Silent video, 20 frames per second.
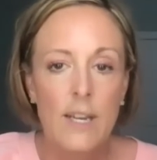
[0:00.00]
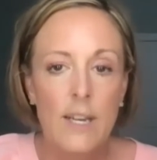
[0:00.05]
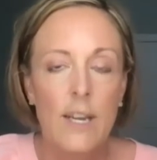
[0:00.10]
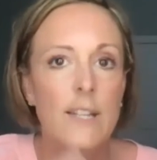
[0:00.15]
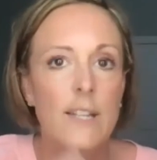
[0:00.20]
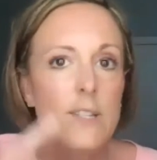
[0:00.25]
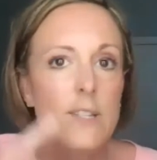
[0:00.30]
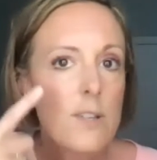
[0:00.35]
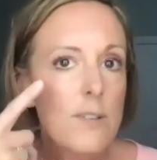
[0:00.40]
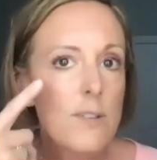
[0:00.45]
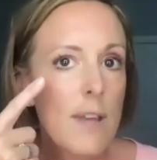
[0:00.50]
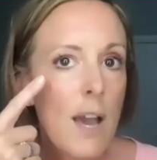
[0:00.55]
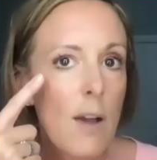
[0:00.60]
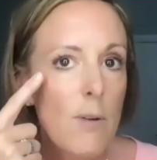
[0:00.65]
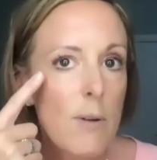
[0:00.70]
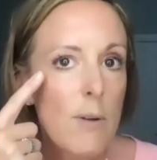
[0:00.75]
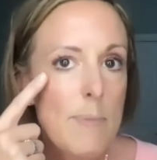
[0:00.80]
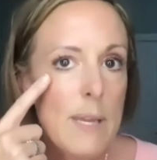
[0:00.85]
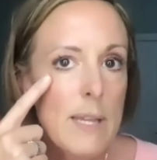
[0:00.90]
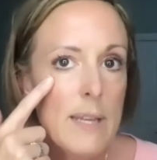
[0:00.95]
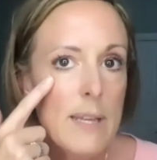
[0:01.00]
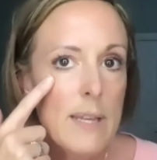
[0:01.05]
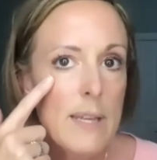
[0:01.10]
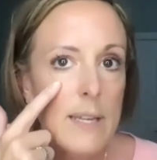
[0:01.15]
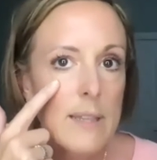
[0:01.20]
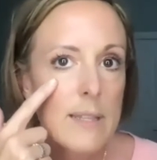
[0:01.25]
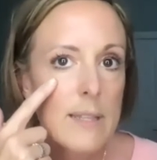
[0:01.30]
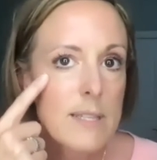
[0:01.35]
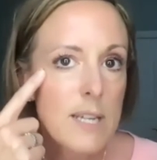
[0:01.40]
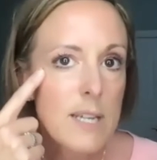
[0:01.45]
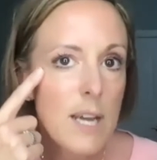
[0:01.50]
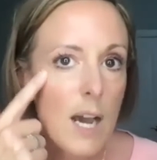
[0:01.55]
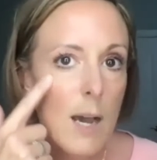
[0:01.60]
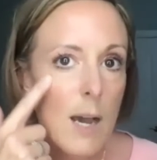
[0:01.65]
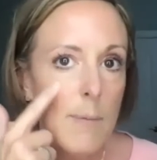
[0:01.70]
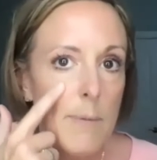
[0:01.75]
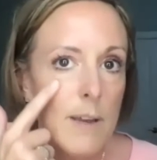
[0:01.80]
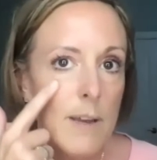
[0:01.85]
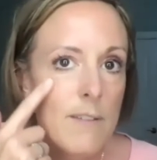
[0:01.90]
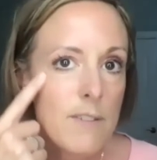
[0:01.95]
And so that would be like the
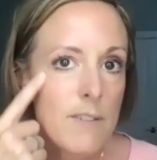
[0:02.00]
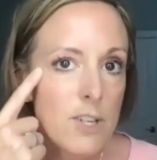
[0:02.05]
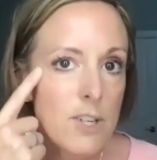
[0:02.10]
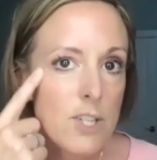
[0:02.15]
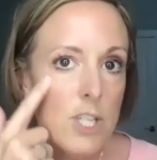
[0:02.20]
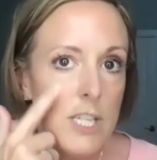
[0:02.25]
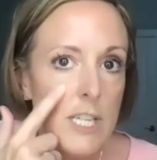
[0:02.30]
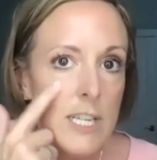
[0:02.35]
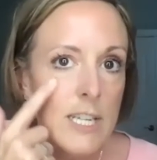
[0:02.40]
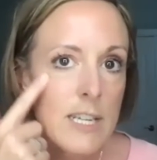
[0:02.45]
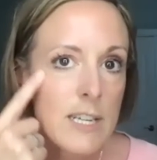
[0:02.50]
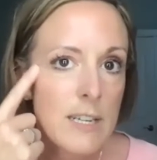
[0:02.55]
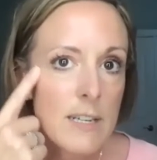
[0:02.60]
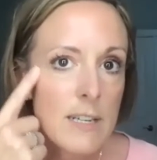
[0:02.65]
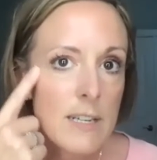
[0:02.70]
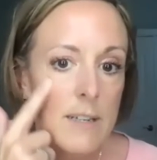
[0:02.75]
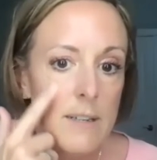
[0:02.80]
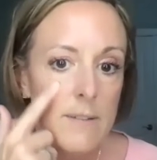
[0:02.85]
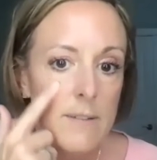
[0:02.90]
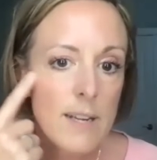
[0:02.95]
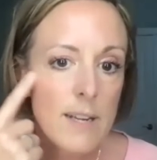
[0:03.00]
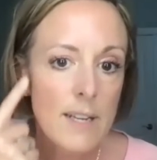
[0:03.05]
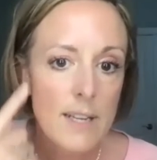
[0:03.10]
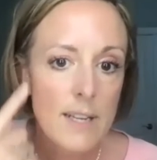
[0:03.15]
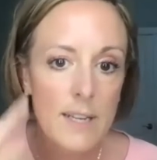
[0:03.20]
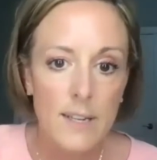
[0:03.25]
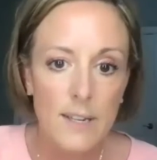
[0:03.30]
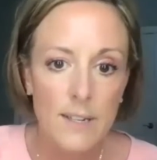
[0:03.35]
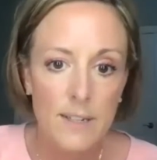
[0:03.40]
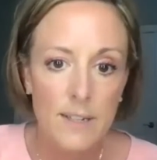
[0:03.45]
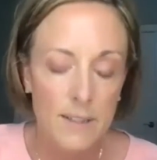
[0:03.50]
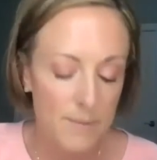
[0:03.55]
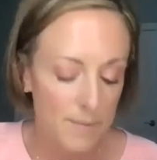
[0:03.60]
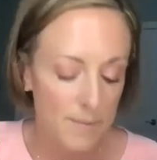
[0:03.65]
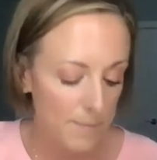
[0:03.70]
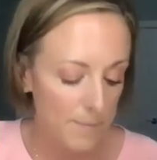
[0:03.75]
top of your cheek right here.